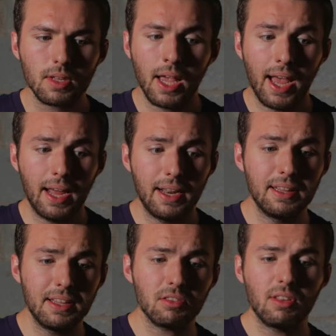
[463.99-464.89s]
And in
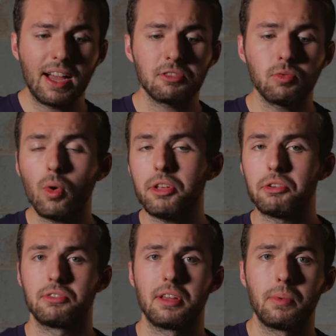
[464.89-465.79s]
these last 4
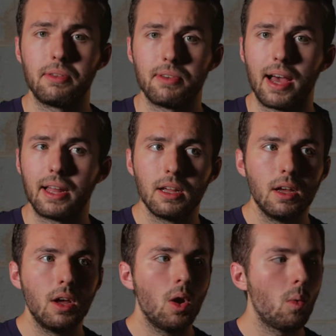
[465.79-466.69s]
years that we've had,
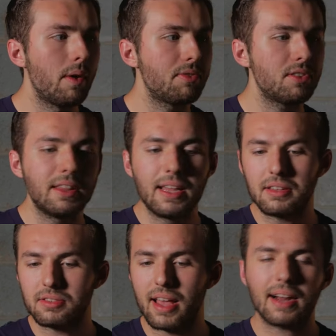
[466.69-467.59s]
we've seen the
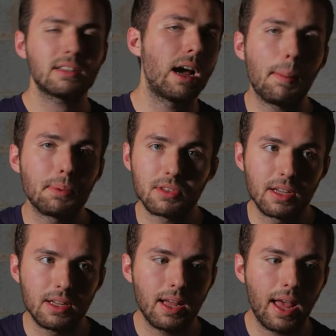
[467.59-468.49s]
exact
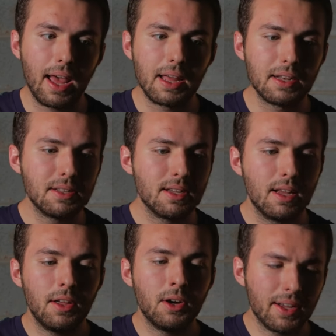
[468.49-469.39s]
opposite. And
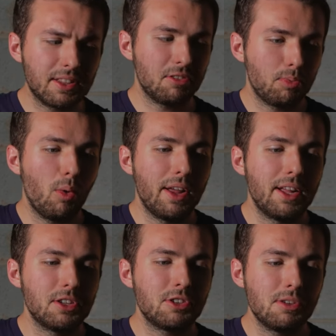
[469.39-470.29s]
you know, at this point,
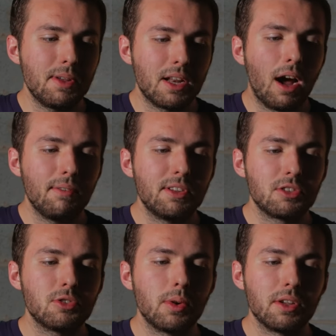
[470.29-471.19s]
it should be an
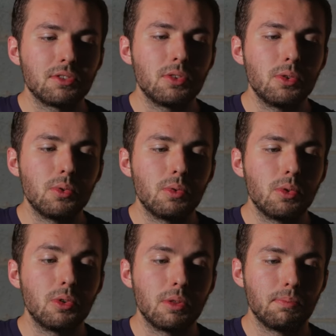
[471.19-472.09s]
obvious choice
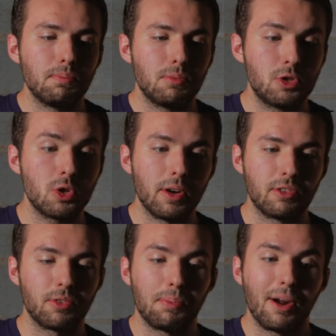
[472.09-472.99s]
who the
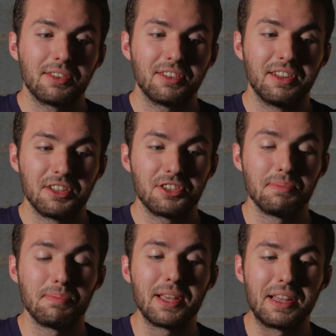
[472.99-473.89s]
choice for president
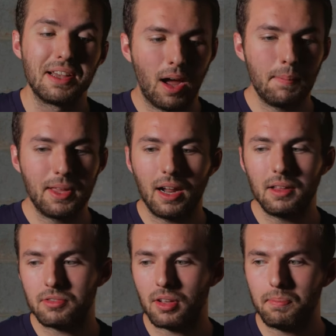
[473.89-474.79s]
should be. I mean,
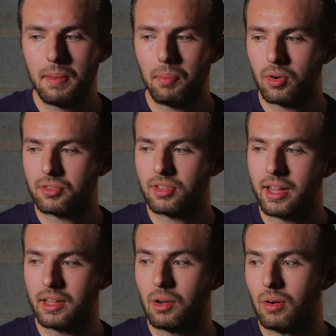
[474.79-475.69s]
some people are
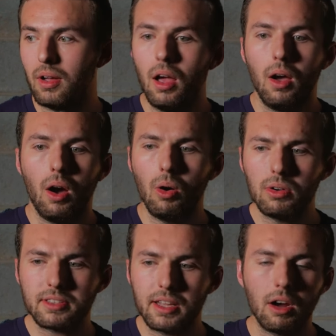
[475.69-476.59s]
saying, you know, oh,
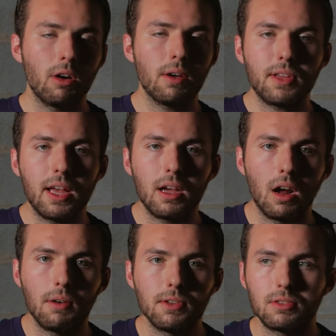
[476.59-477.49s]
let's get RFK in
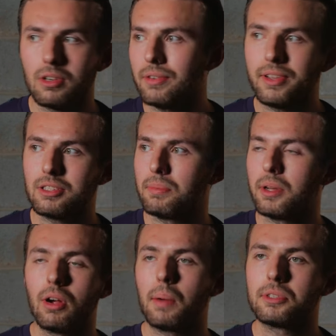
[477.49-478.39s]
office. RFK is a
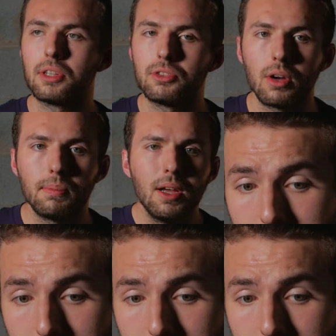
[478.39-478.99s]
better option than Trump.